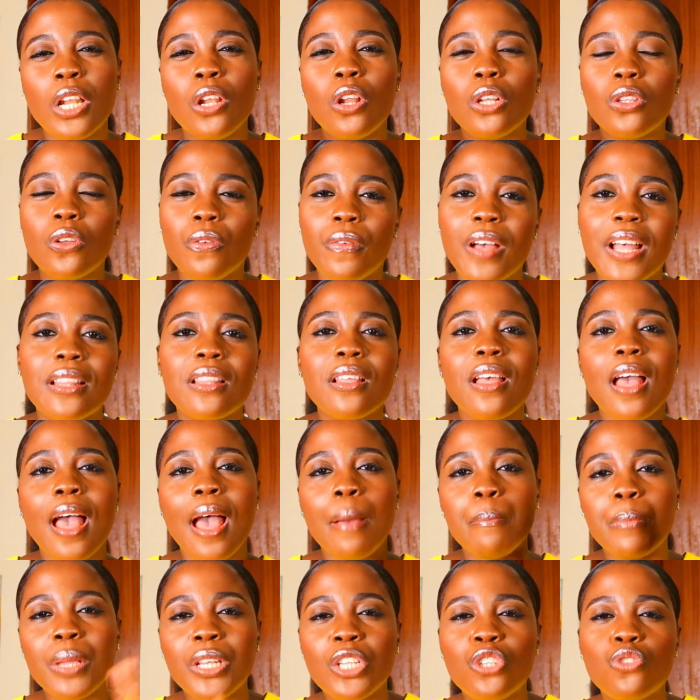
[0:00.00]
a lot of her
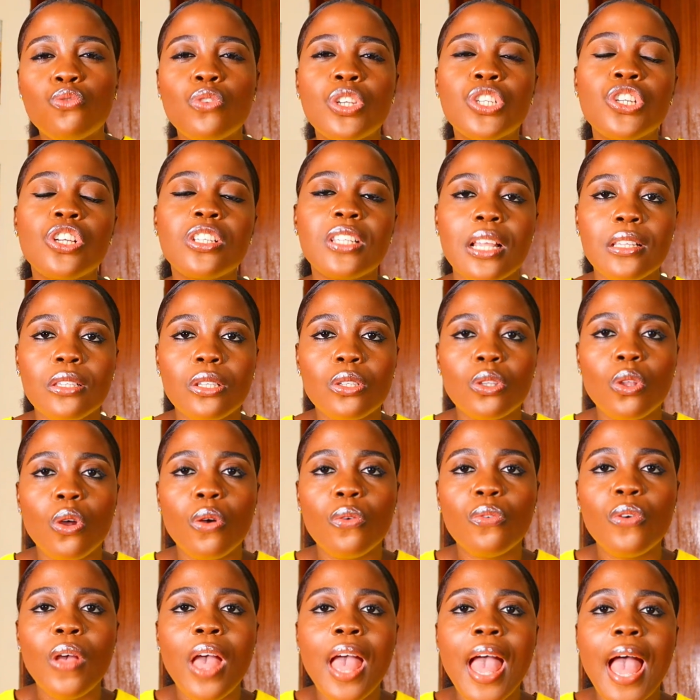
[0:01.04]
administrations and
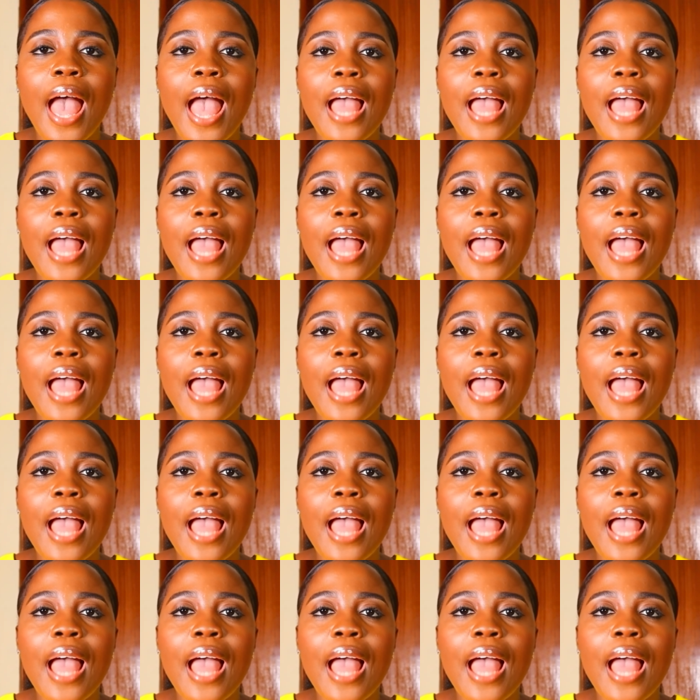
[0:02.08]
stuff,